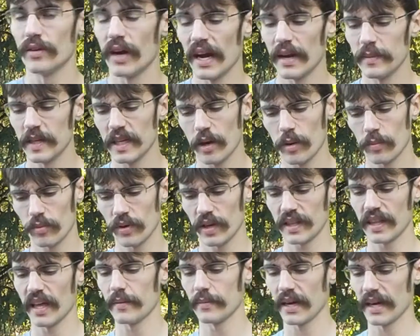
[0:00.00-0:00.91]
I mean, I'll break
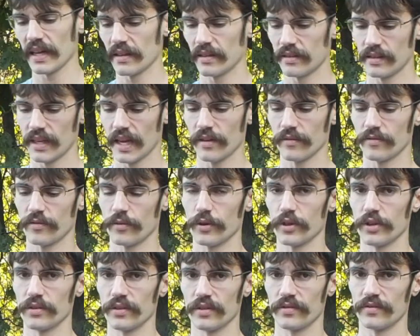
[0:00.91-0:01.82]
that math down for
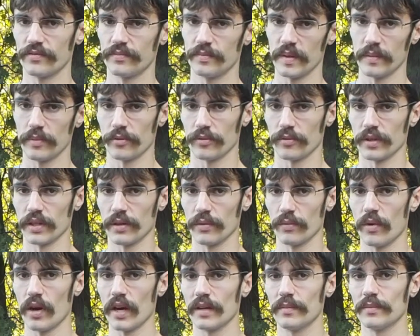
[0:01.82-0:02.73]
you if people really
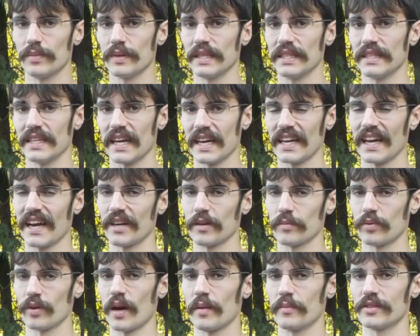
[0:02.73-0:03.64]
want, but I kind of
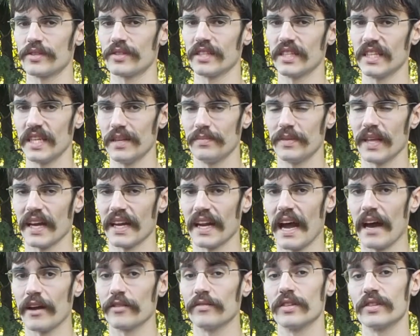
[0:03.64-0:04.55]
promise to keep that
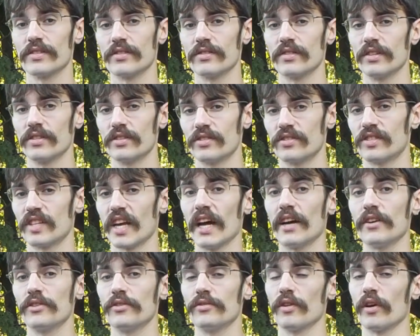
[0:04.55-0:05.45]
out of this and to just
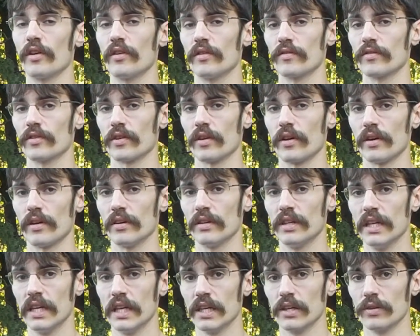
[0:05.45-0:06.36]
tell you the overall
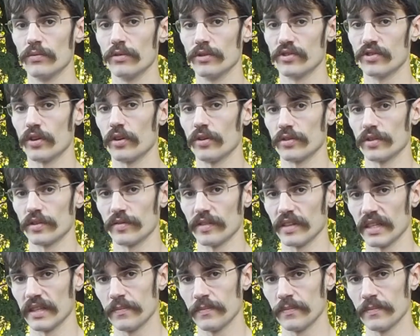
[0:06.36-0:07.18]
result of it.